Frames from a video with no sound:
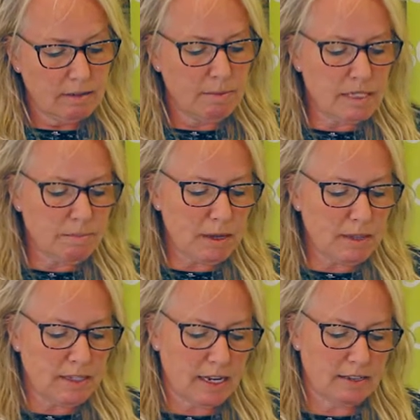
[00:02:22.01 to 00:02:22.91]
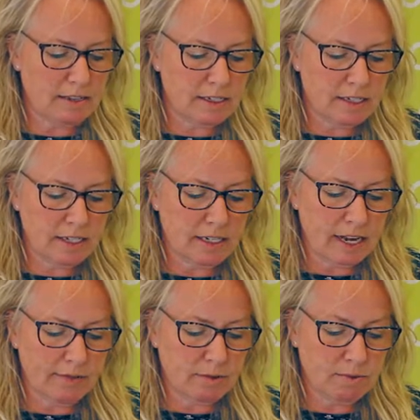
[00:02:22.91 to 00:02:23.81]
Mrs. Bird says that she didn't
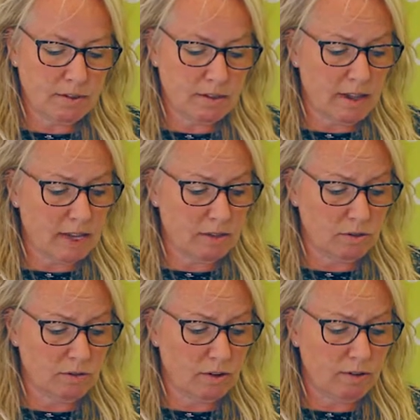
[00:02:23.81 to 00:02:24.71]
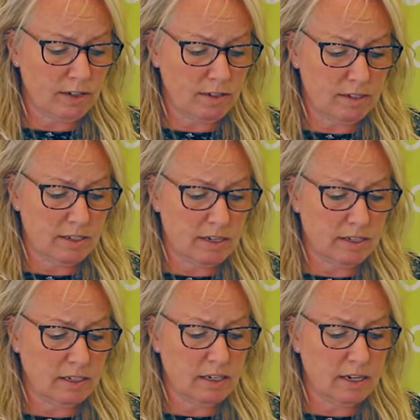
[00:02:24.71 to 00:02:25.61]
have to answer that sort of horridness in
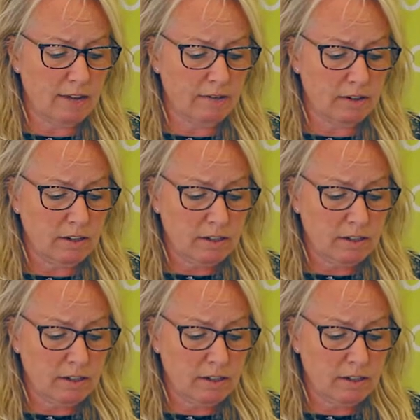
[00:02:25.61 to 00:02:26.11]
1911,